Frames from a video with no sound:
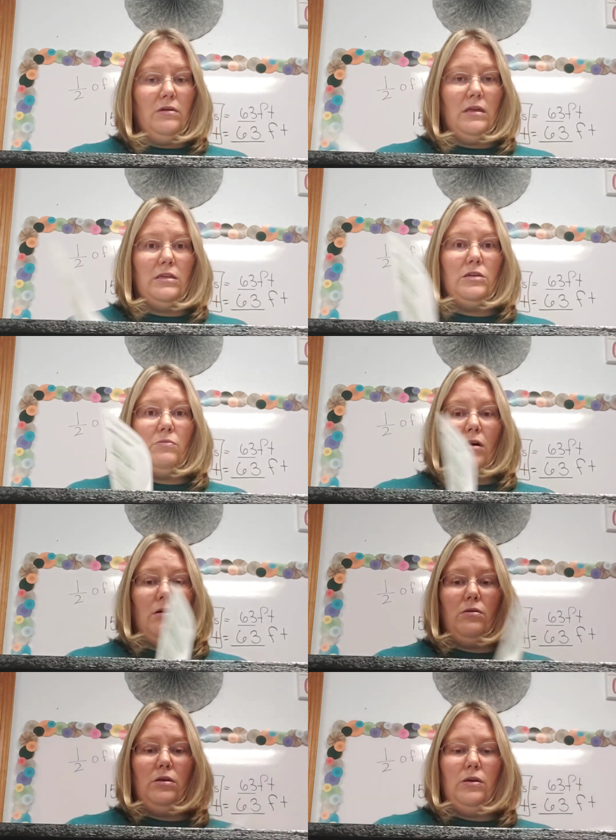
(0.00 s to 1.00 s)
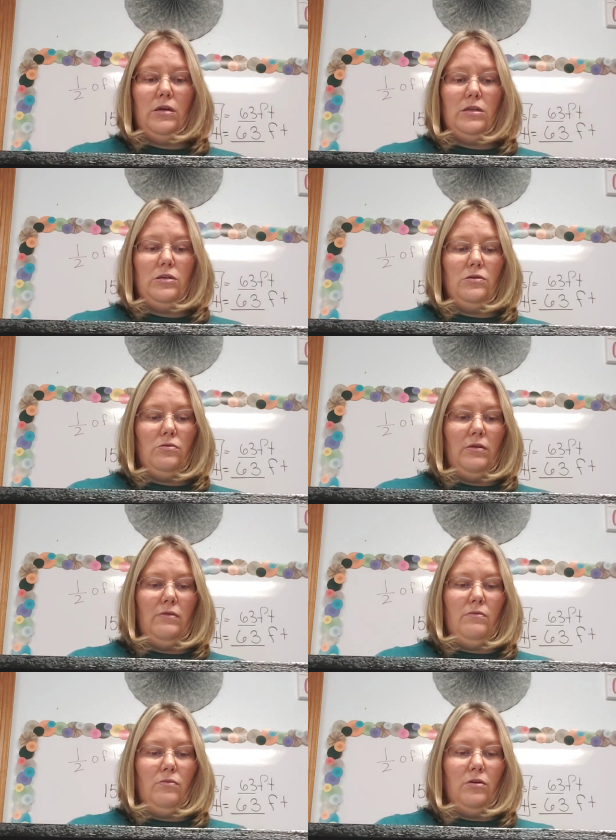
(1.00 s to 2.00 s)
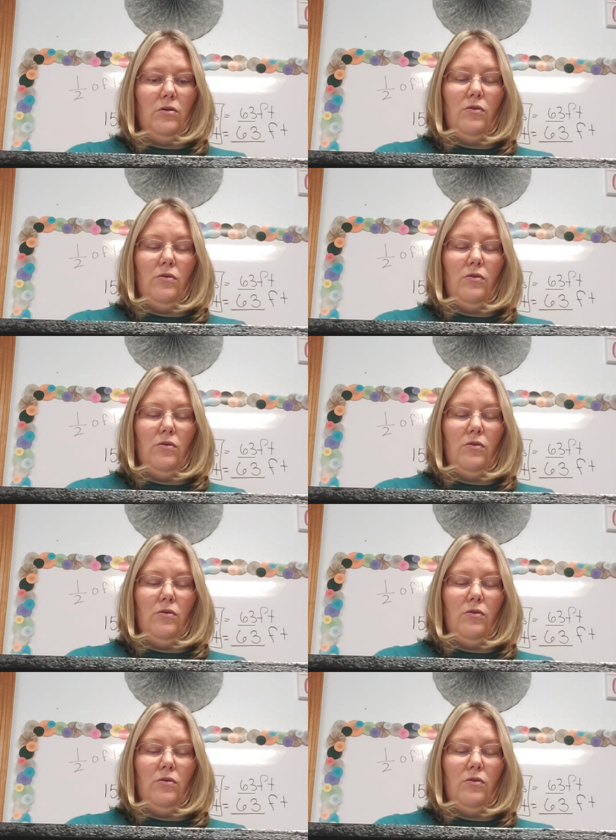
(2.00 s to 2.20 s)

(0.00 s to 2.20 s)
Then tomorrow you can do we'll go